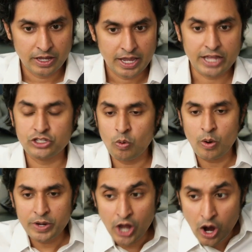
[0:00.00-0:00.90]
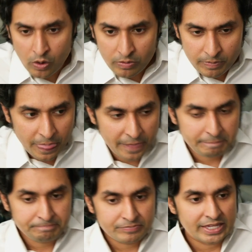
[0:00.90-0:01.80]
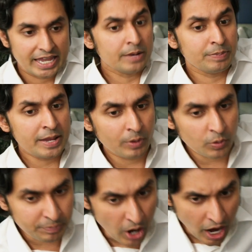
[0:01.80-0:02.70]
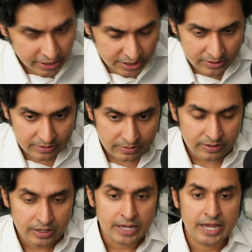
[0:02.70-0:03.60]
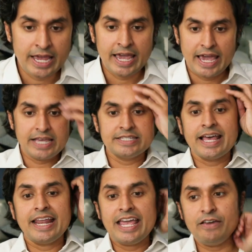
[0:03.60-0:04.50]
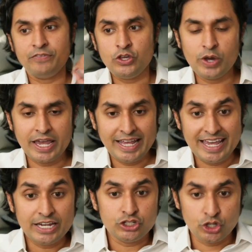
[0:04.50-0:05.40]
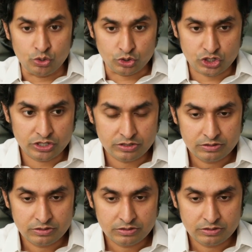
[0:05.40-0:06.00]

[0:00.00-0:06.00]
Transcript: And so what we know in people with POTS is that if you can induce